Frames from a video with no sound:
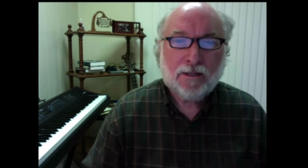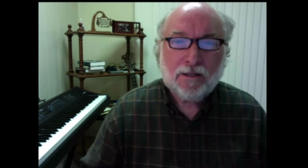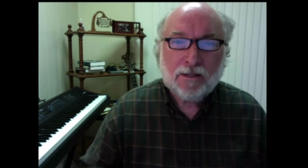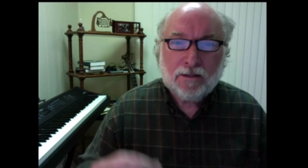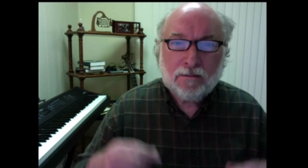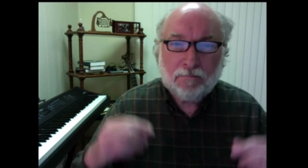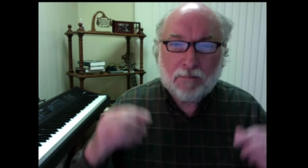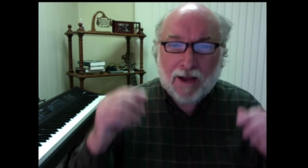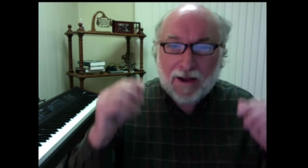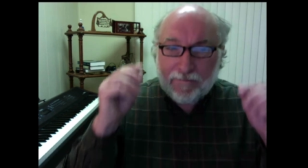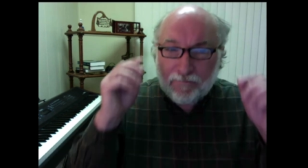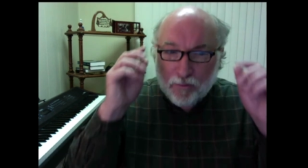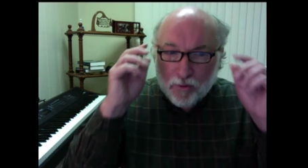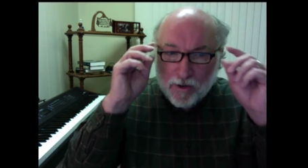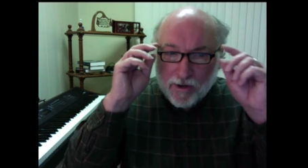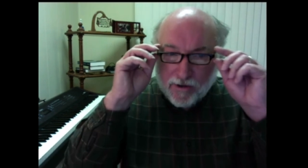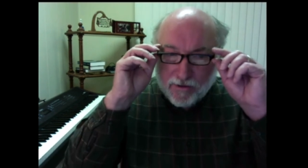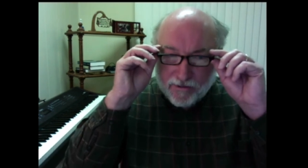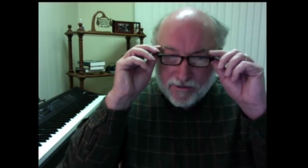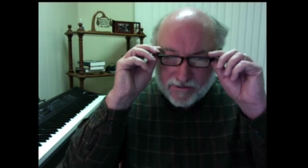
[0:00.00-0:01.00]
My
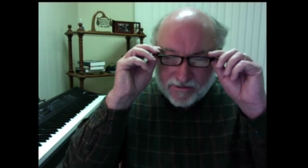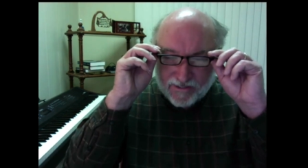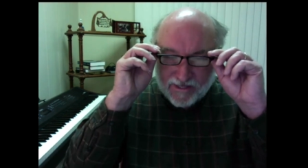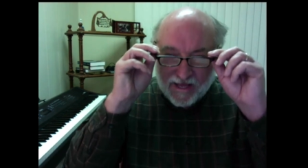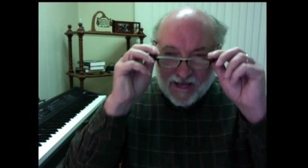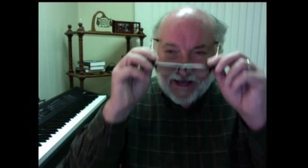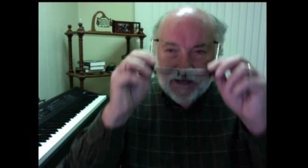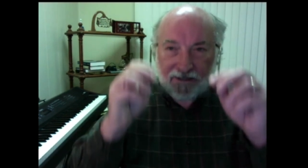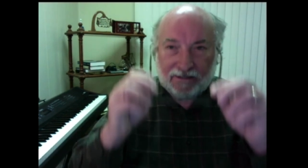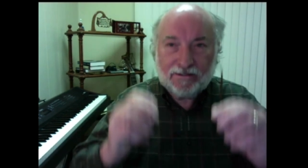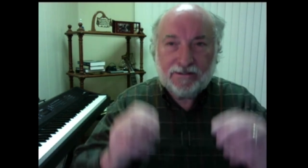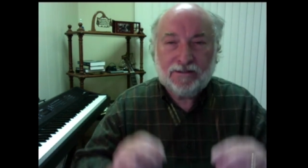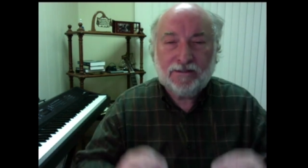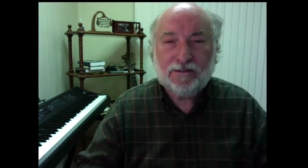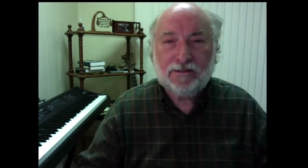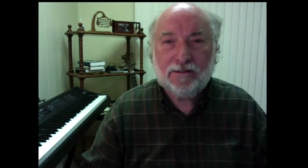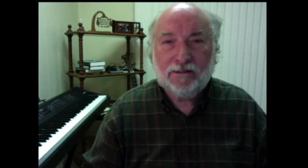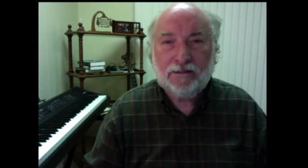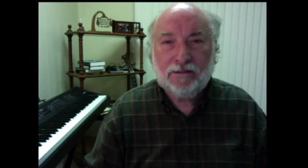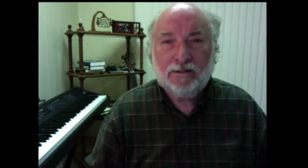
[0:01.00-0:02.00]
prayer is that
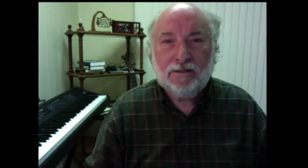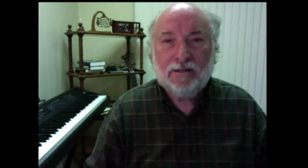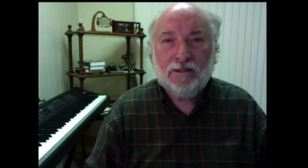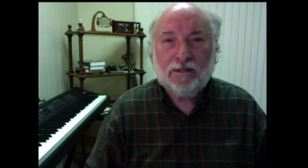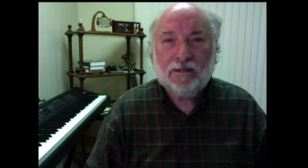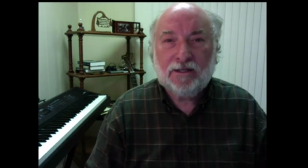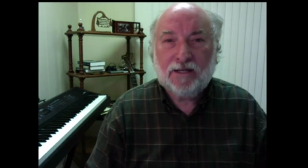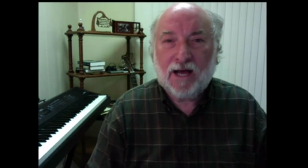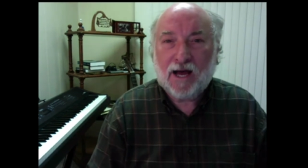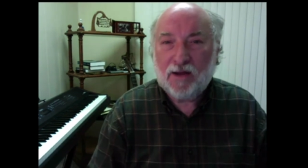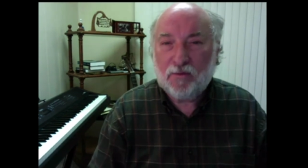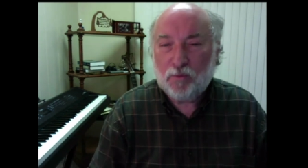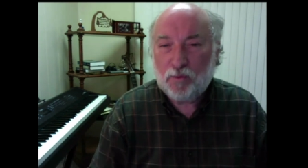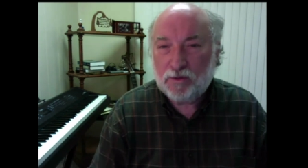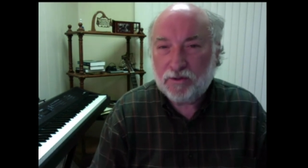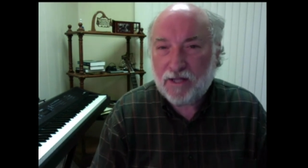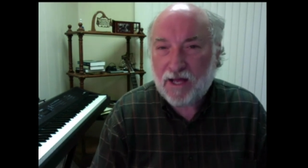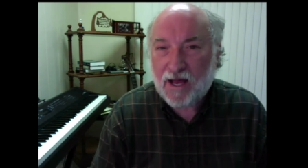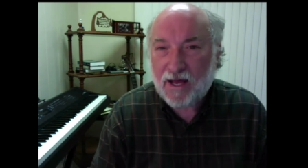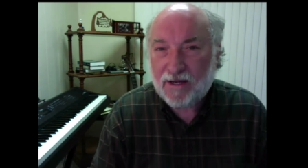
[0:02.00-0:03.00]
God will
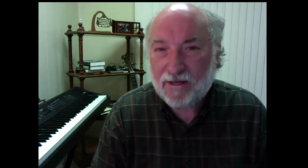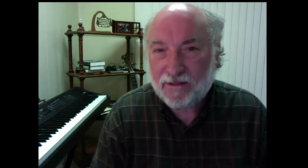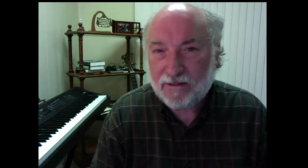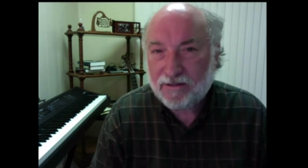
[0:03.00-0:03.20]
not